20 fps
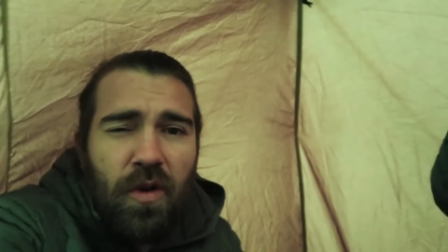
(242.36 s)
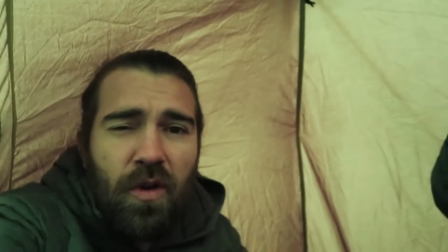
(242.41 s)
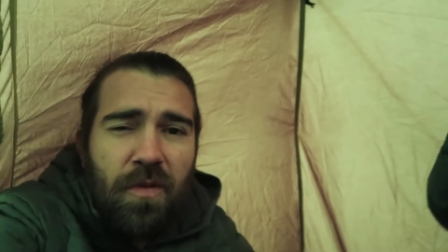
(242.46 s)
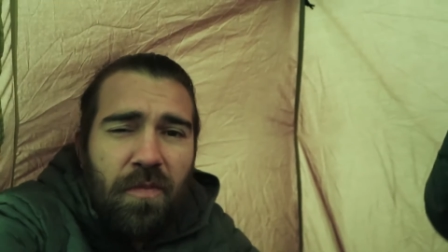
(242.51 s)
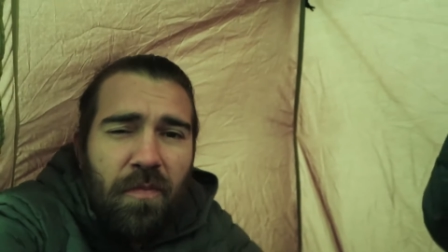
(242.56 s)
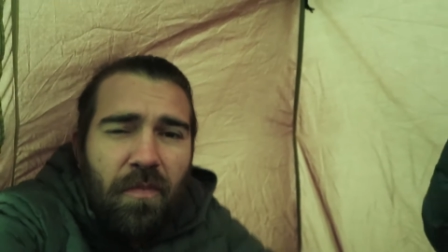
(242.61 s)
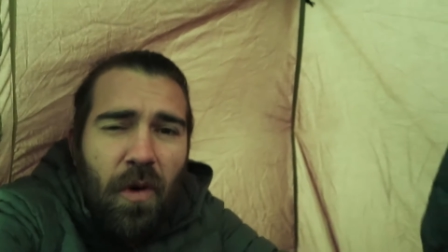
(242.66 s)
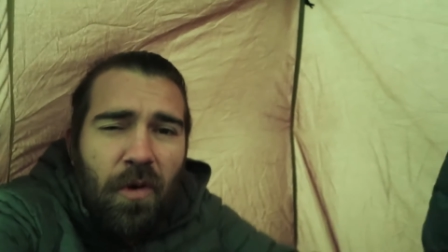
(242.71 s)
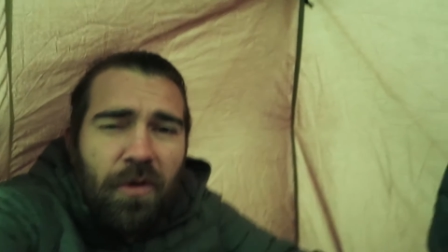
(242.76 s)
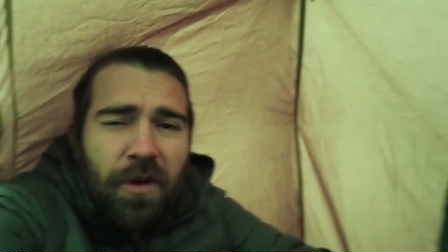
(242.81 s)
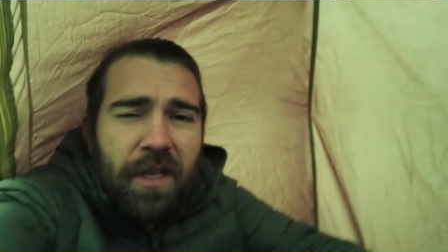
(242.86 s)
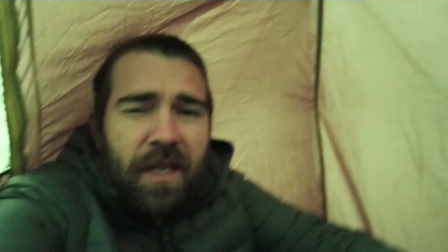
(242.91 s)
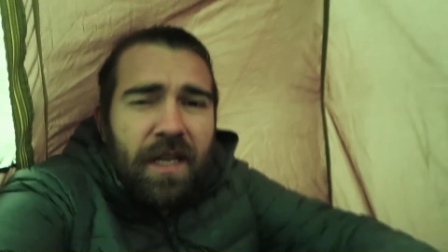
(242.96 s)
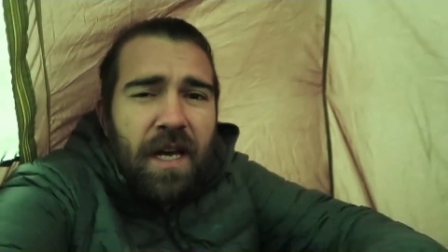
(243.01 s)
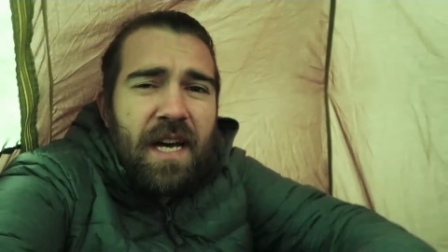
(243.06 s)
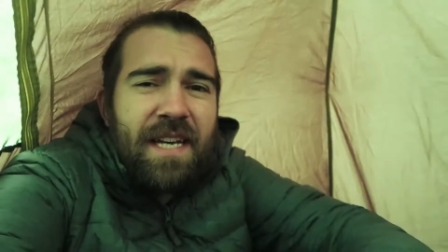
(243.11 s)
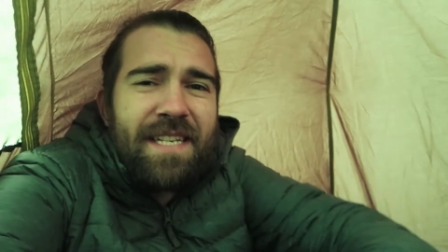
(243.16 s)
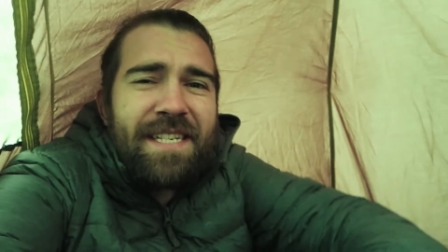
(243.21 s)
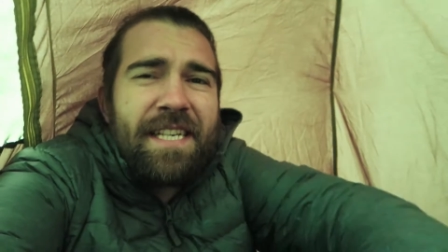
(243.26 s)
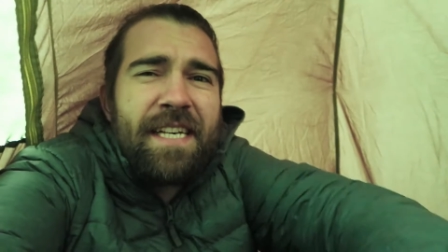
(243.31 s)
Good morning,
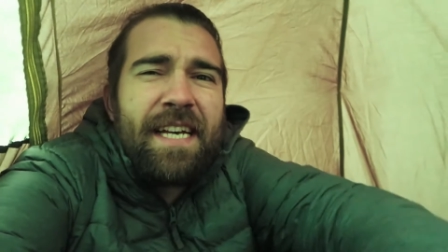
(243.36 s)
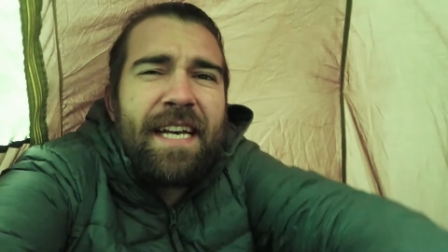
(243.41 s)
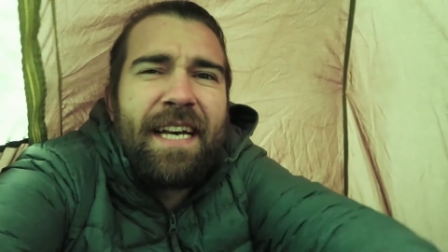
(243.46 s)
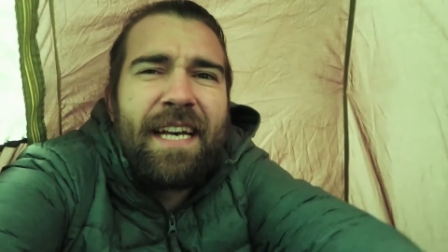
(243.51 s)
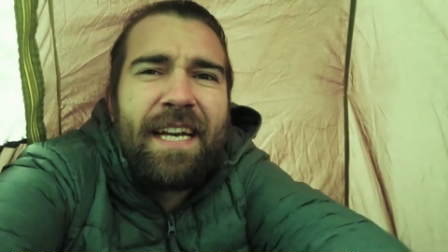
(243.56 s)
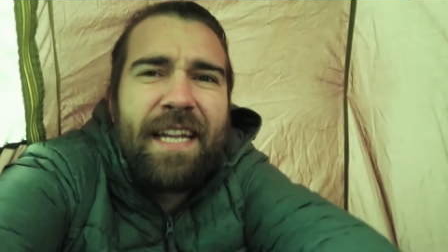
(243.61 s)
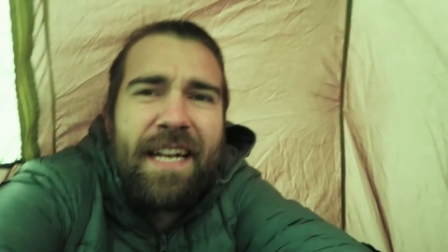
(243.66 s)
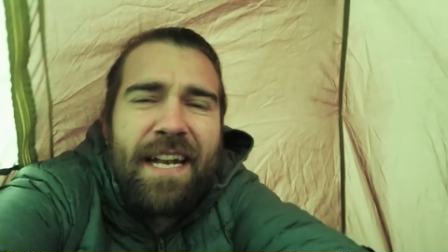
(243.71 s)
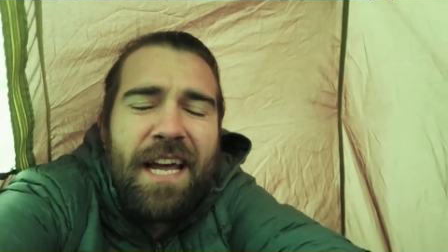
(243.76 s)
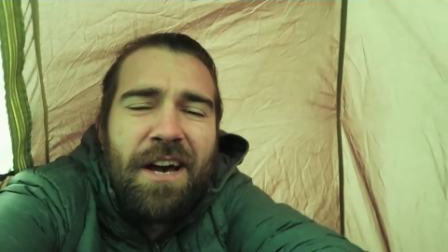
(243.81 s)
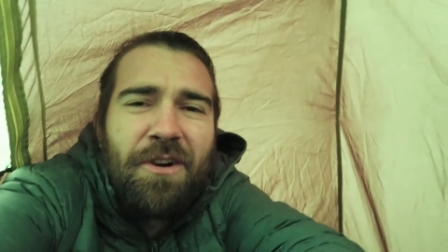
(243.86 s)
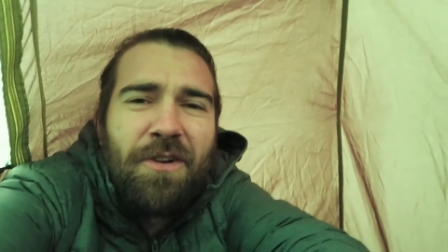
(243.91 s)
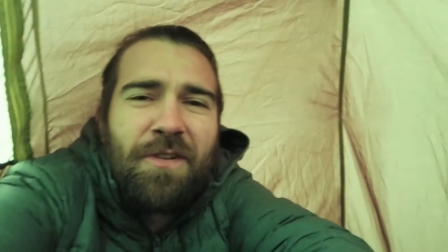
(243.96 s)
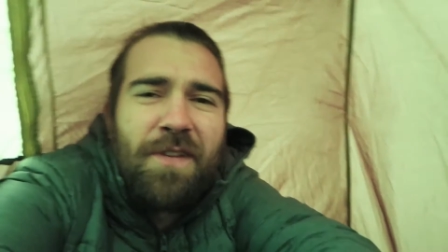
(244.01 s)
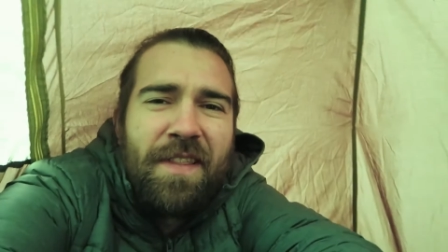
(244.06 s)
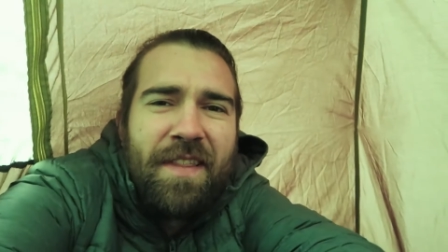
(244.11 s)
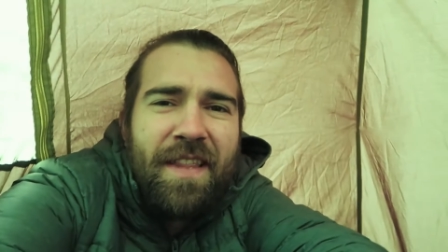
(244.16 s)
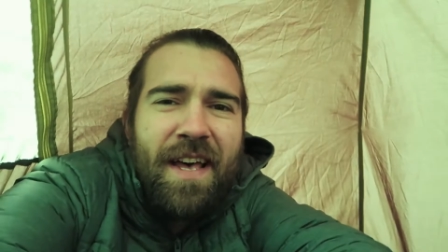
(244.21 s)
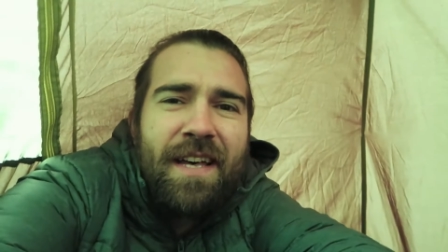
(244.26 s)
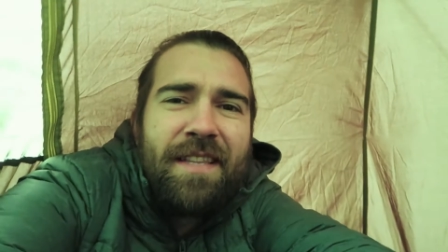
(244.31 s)
guys. Now
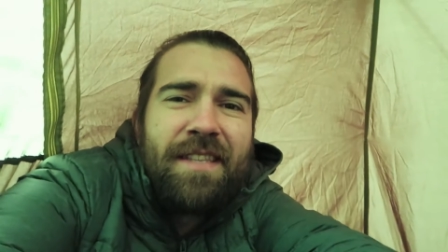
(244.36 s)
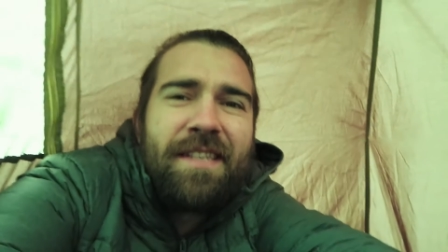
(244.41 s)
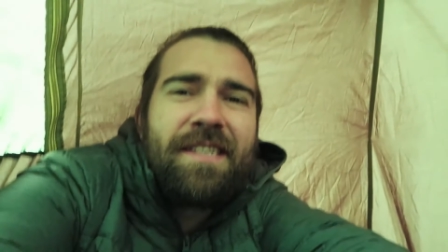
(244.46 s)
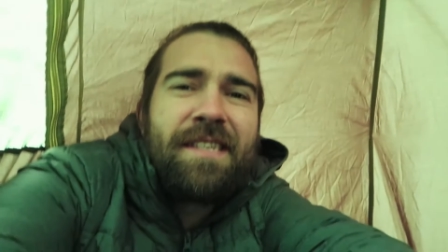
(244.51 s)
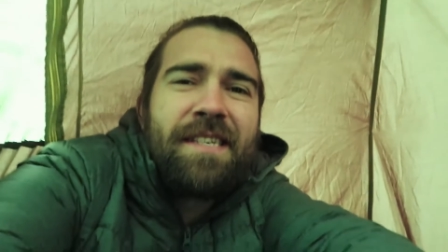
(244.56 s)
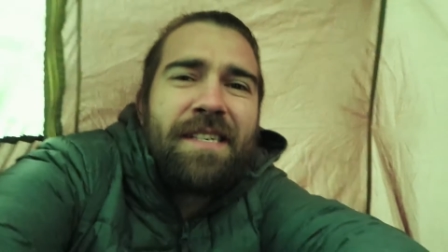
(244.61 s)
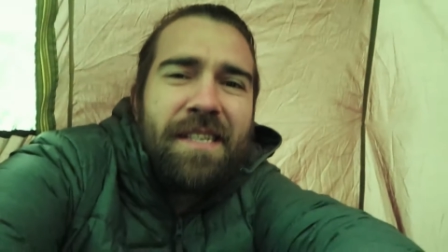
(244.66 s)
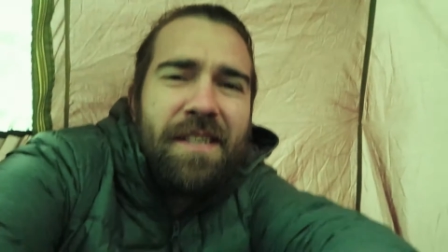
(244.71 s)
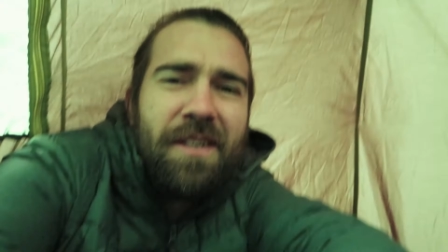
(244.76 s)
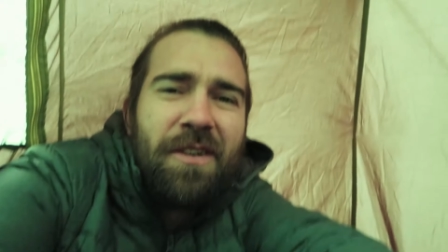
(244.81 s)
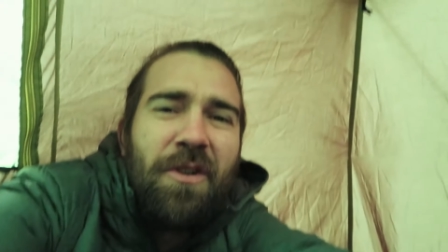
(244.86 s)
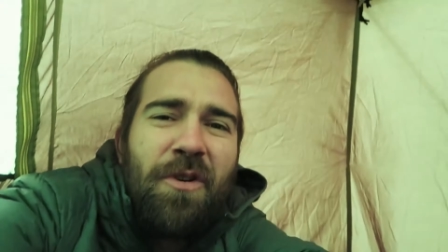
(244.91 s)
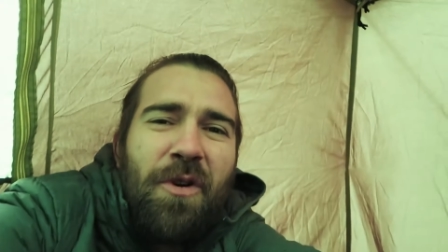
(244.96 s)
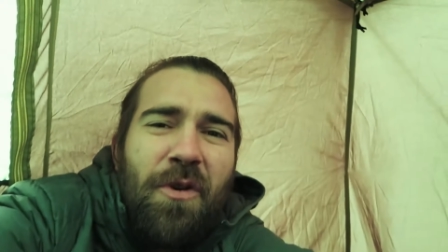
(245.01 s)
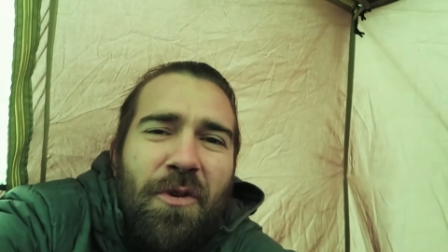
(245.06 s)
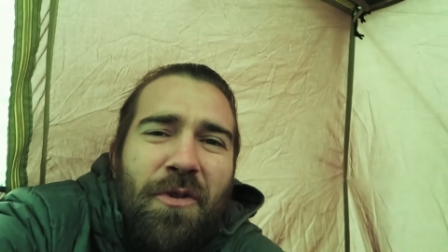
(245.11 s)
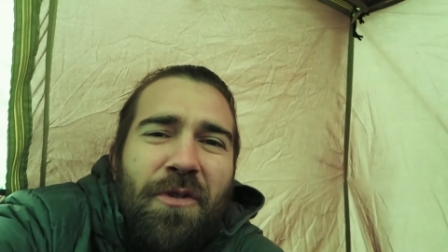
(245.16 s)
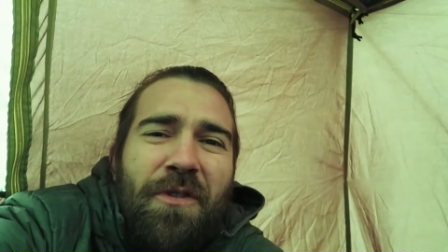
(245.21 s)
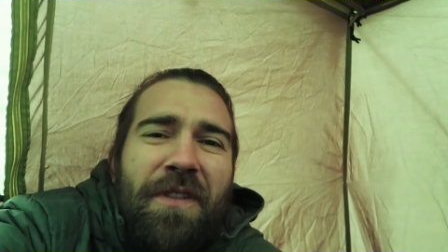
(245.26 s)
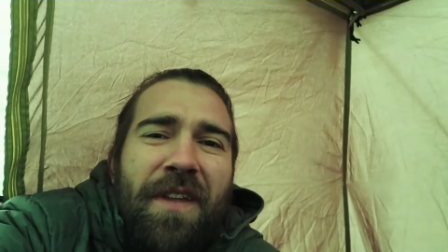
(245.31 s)
that's a
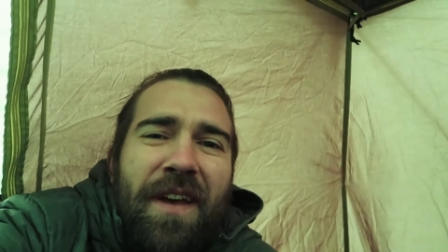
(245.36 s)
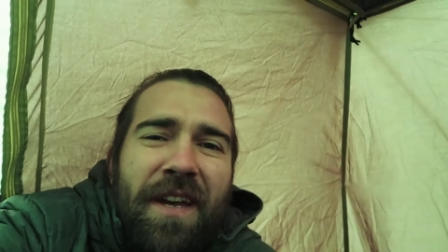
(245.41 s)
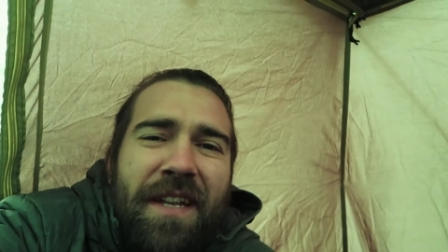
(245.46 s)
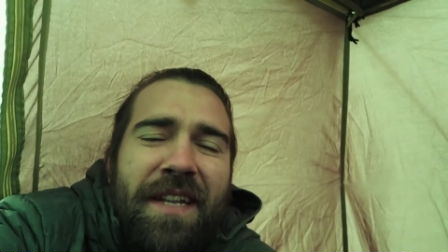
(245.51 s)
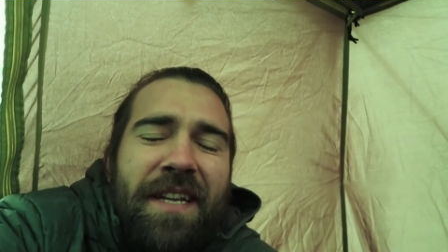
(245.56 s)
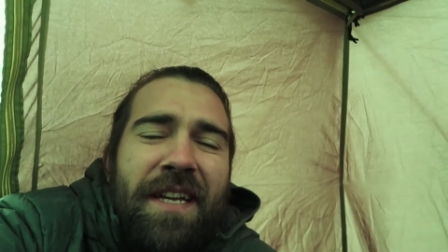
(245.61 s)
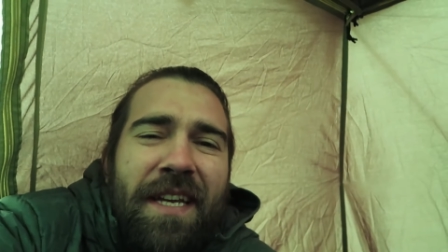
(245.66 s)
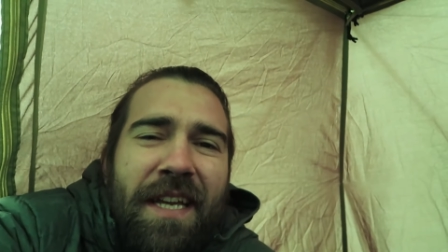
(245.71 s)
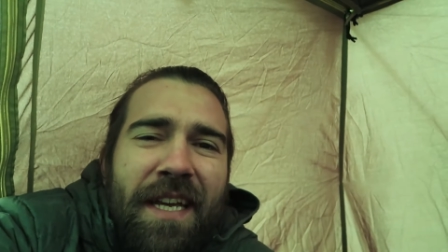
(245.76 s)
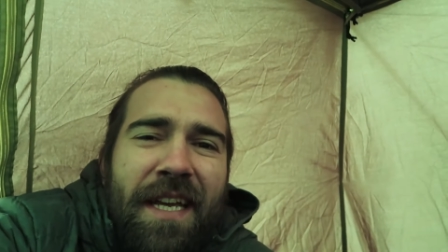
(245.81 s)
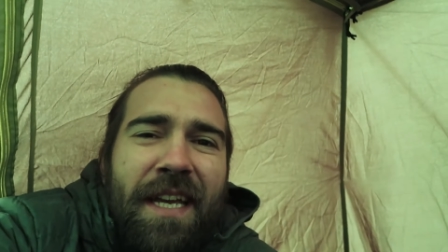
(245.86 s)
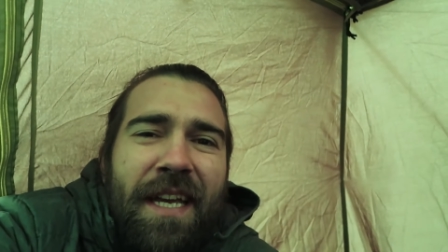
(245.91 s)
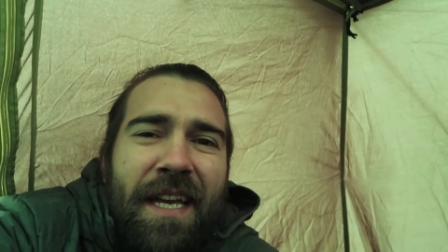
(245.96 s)
cold night.